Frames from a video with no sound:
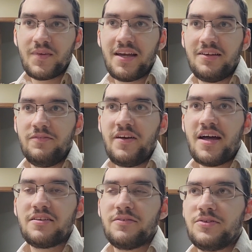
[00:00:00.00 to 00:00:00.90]
And in
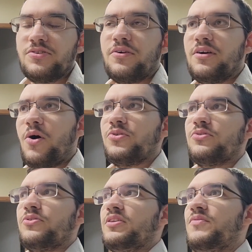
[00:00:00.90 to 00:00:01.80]
fact, it was also
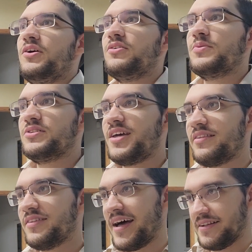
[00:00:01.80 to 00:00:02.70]
during the video that was
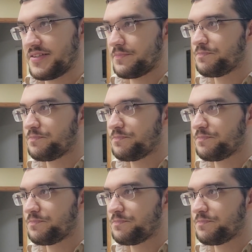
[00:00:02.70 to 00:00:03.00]
said that